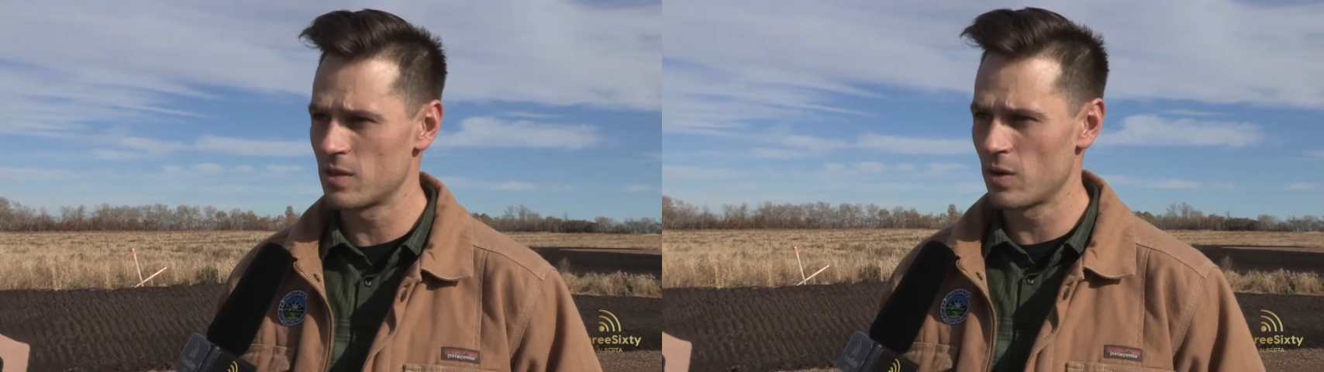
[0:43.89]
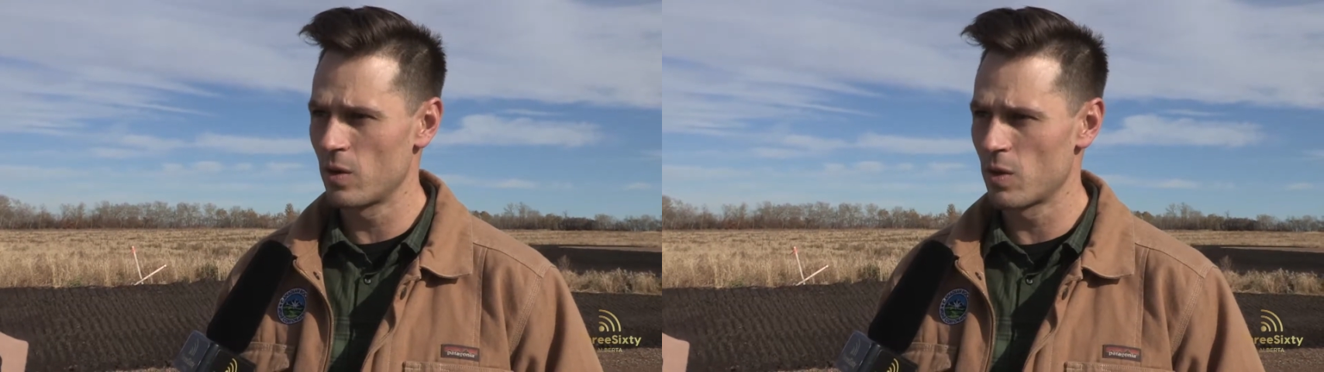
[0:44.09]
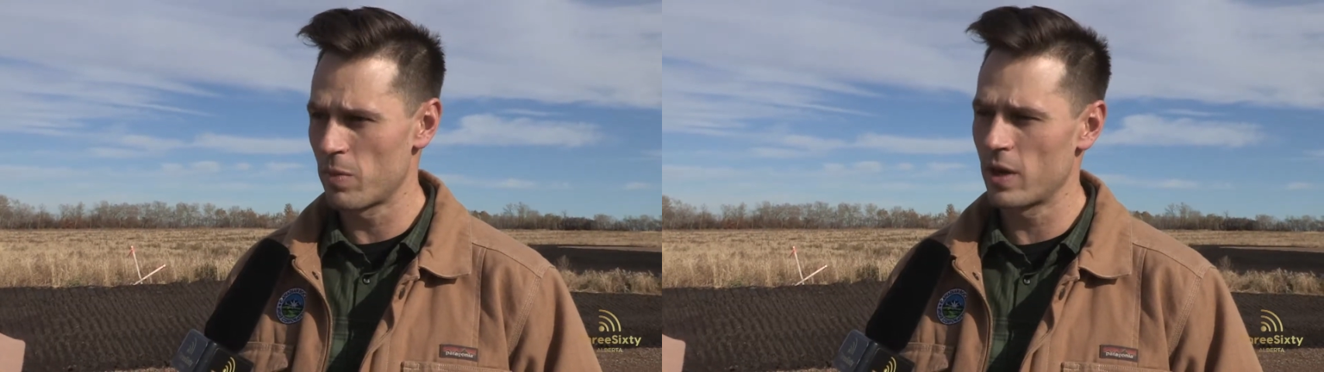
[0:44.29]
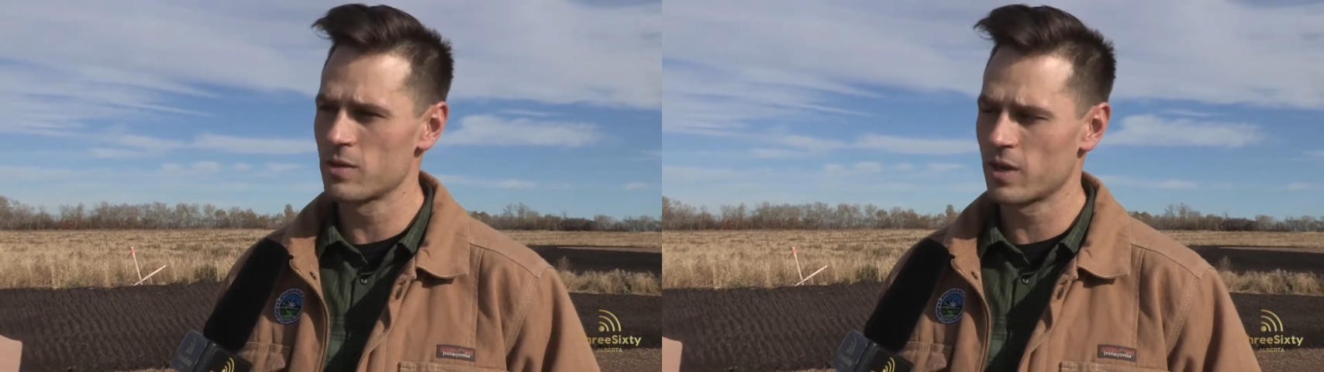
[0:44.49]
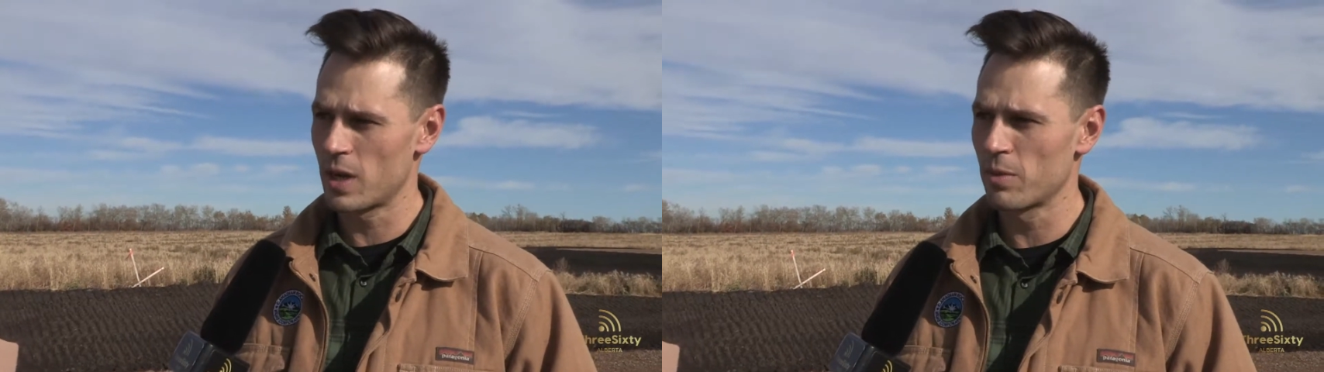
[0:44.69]
so the
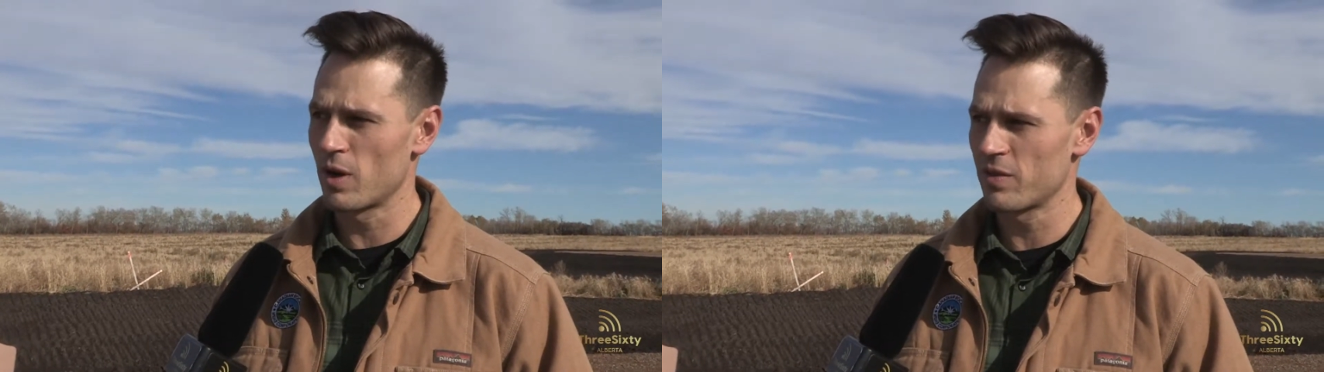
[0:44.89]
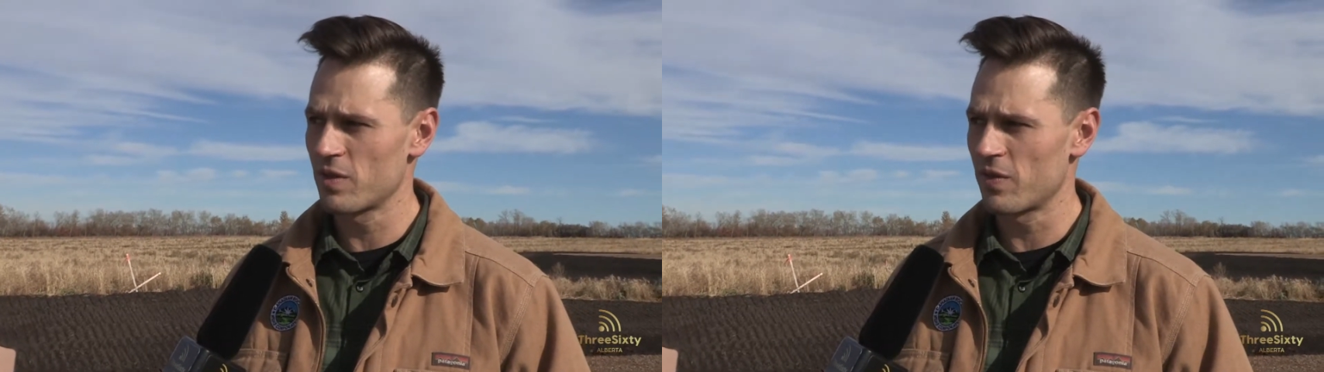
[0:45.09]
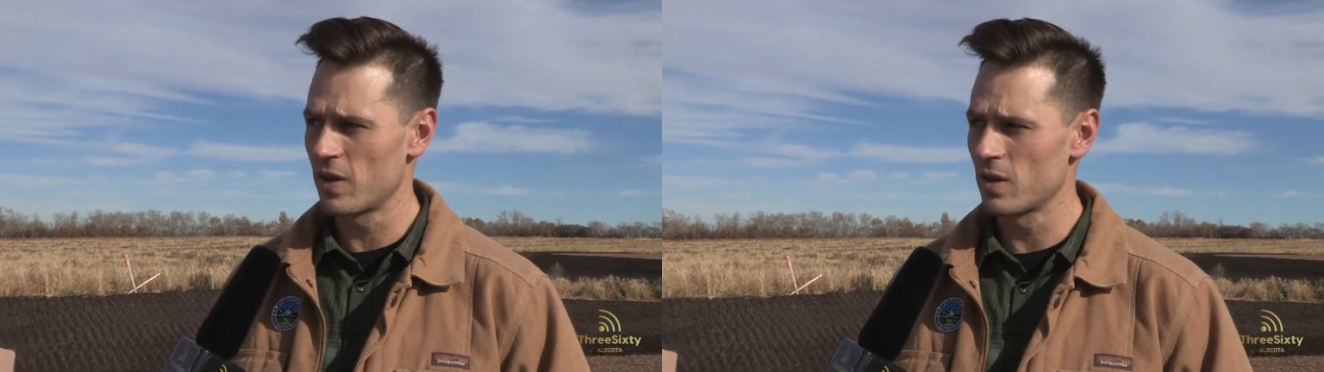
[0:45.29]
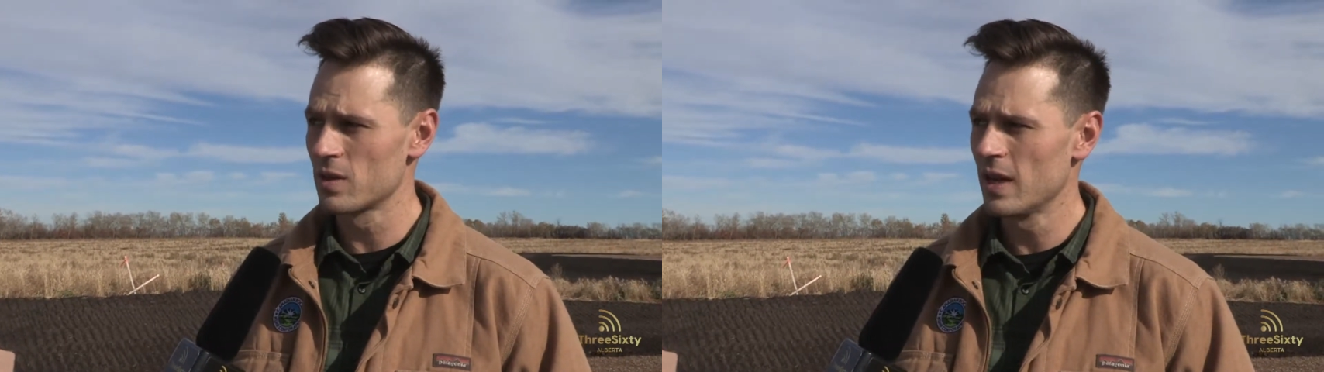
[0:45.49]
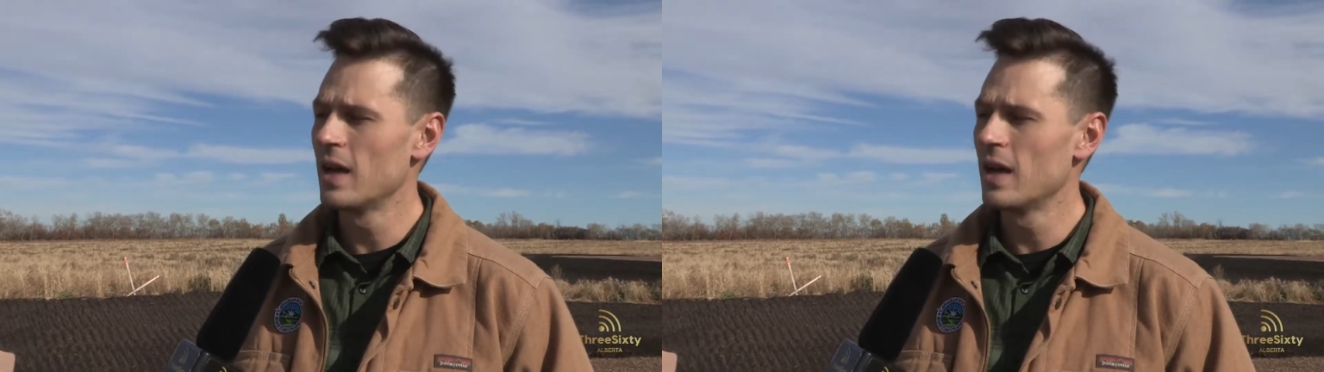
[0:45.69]
bales are coming off the field.